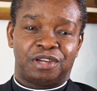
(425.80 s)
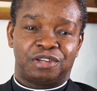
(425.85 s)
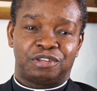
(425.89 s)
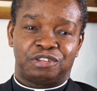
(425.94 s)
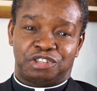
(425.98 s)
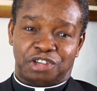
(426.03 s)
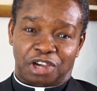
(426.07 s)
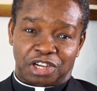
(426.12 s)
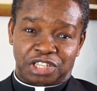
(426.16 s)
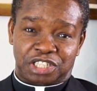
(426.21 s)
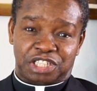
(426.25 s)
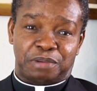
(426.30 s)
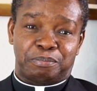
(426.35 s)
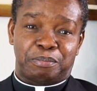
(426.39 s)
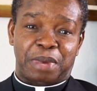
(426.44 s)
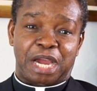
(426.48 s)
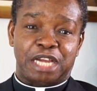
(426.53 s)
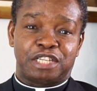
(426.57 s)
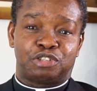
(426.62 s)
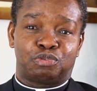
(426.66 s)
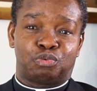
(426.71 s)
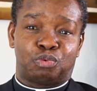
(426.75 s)
Just
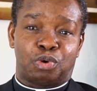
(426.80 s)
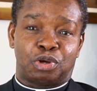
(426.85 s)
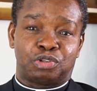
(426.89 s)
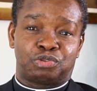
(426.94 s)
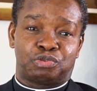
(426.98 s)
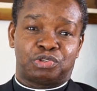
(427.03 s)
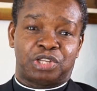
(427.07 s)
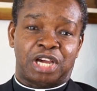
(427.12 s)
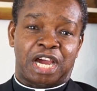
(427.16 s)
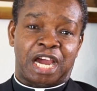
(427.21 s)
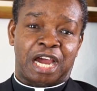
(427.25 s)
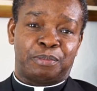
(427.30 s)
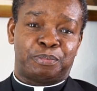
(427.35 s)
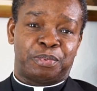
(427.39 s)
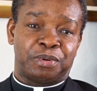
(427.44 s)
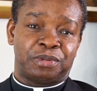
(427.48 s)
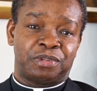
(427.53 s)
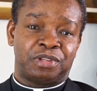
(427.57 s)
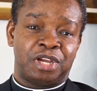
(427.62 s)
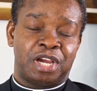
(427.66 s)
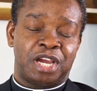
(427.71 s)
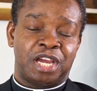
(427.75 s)
imagine what would
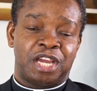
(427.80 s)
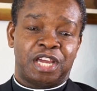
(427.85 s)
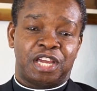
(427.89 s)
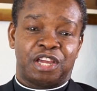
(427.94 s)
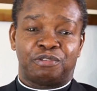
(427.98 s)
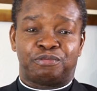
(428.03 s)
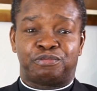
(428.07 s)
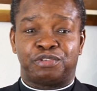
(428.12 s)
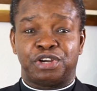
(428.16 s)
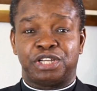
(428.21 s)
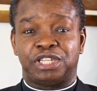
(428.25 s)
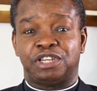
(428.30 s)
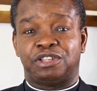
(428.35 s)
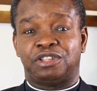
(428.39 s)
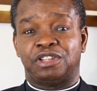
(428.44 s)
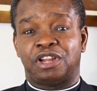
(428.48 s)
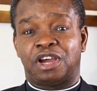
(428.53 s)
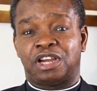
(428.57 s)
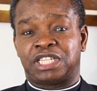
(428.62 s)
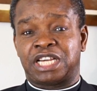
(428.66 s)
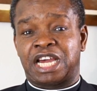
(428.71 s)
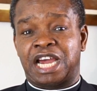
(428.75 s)
happen if we did
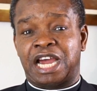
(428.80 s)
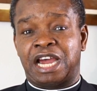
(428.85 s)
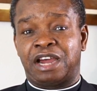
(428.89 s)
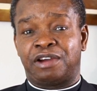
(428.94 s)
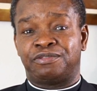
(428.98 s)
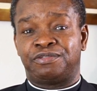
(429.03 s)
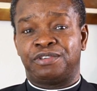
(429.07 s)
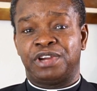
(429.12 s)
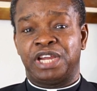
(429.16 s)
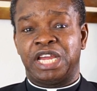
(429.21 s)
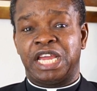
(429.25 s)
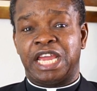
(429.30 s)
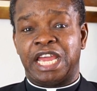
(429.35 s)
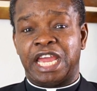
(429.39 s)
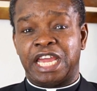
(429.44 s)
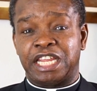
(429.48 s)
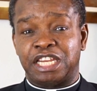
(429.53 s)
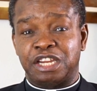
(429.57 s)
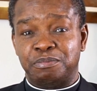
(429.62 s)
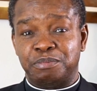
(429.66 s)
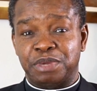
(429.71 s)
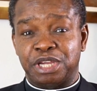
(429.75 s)
not have
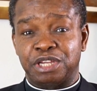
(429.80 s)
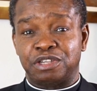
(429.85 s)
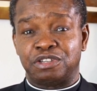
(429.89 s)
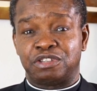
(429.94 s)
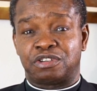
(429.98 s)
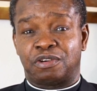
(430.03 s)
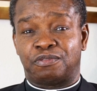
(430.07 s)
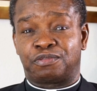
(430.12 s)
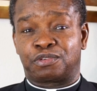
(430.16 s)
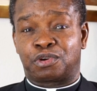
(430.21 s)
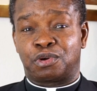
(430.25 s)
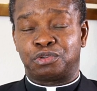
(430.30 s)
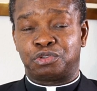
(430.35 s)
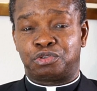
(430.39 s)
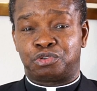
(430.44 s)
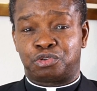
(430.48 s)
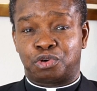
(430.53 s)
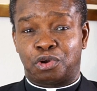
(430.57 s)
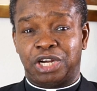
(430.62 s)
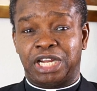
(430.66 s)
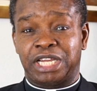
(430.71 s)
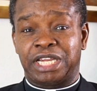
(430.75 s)
any means of
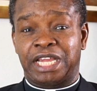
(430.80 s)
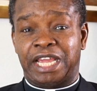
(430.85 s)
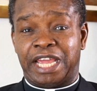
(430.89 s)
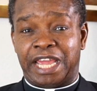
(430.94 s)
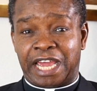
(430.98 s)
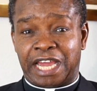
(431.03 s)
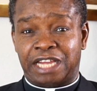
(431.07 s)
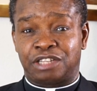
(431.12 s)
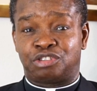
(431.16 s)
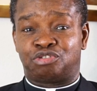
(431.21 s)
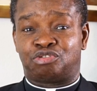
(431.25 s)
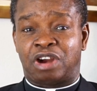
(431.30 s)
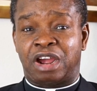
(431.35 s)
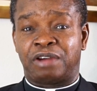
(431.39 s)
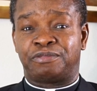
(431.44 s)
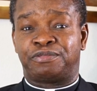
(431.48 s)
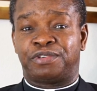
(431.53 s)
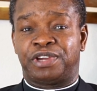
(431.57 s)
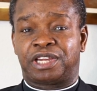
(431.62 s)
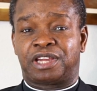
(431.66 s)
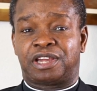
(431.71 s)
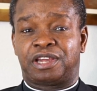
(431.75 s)
controlling air
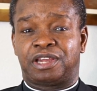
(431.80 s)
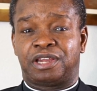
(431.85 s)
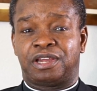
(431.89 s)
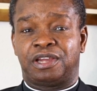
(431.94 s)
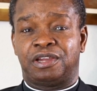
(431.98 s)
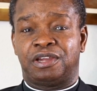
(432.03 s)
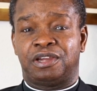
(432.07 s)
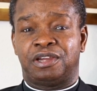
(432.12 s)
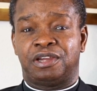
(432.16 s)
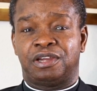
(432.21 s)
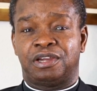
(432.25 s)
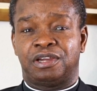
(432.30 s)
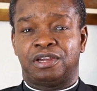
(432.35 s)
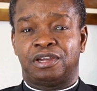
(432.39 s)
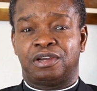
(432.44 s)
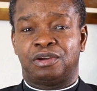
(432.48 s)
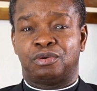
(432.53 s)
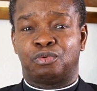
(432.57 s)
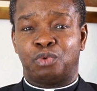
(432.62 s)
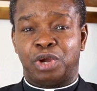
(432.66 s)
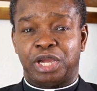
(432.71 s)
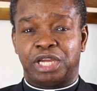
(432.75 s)
traffic,
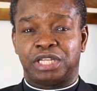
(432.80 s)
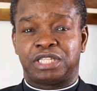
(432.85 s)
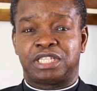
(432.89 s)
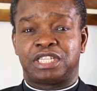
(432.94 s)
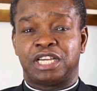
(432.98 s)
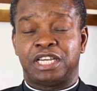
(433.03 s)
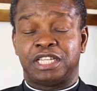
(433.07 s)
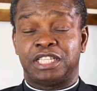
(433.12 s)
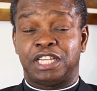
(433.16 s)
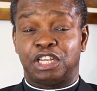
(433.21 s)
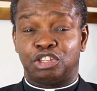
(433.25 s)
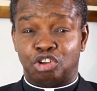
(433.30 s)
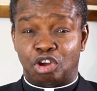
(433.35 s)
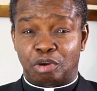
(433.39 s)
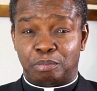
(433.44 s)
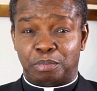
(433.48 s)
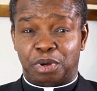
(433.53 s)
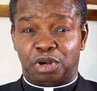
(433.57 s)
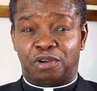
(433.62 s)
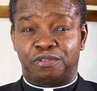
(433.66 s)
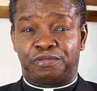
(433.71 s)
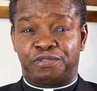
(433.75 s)
with the
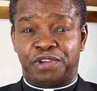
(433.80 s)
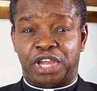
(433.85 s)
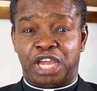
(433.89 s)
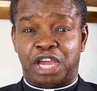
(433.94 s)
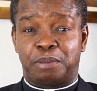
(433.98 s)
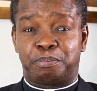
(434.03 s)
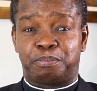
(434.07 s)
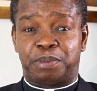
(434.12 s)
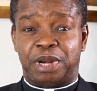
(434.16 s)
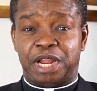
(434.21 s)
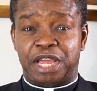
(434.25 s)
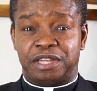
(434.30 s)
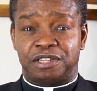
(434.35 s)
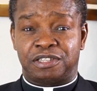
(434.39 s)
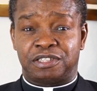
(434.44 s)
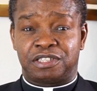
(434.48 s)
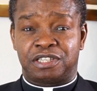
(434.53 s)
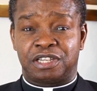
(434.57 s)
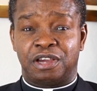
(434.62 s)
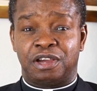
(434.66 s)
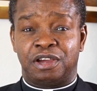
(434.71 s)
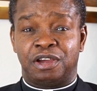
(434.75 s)
number of
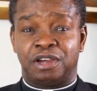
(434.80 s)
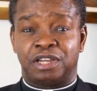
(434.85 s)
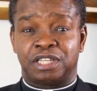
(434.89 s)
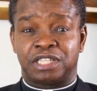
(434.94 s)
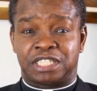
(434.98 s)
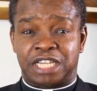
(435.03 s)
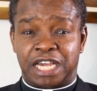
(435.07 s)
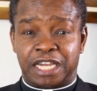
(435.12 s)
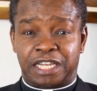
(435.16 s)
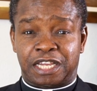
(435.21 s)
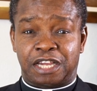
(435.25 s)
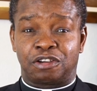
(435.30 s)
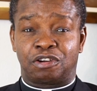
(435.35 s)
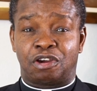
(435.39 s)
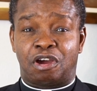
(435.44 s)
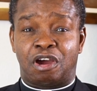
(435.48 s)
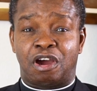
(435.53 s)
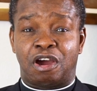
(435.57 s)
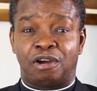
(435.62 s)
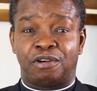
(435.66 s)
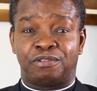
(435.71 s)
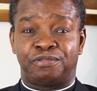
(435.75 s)
airplanes taking
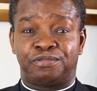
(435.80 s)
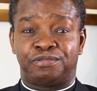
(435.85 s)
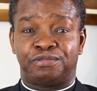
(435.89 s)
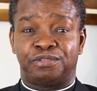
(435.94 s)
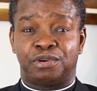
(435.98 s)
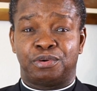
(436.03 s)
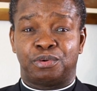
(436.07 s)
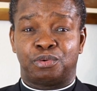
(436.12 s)
off,